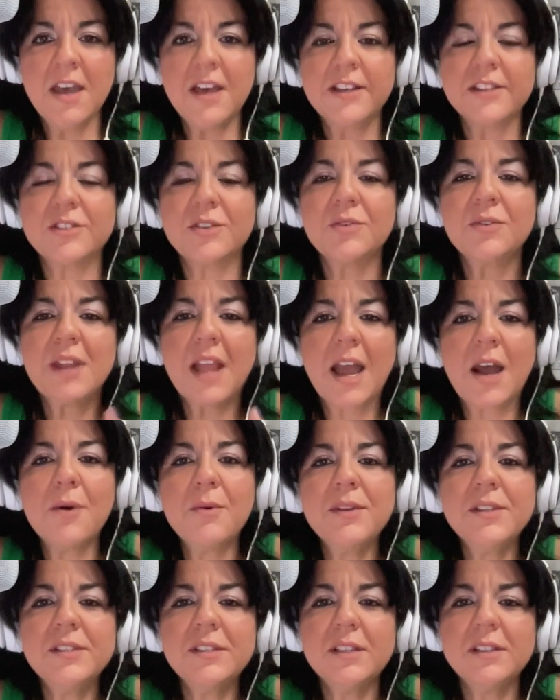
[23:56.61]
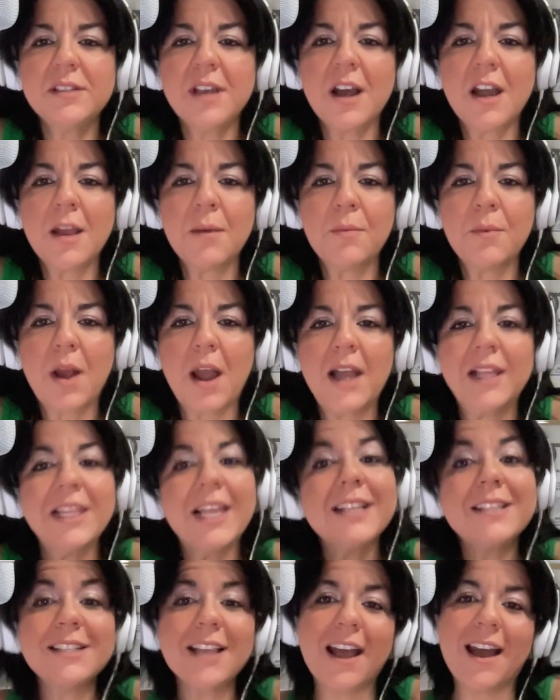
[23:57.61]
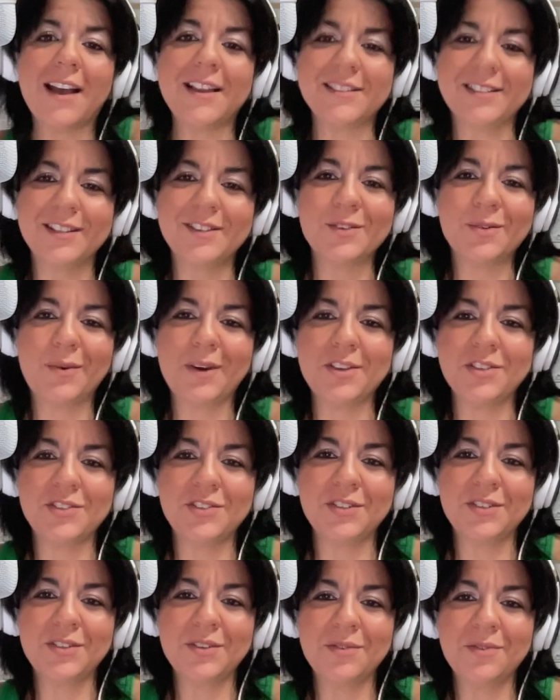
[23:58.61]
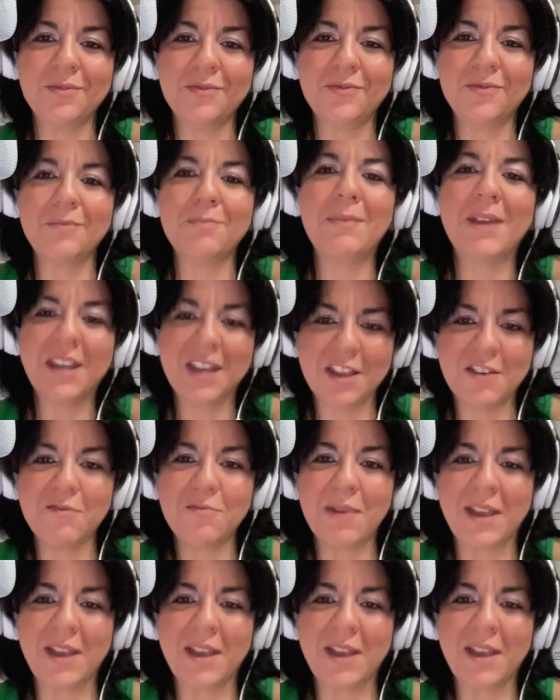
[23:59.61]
So now is the time. I like to ask this question of many of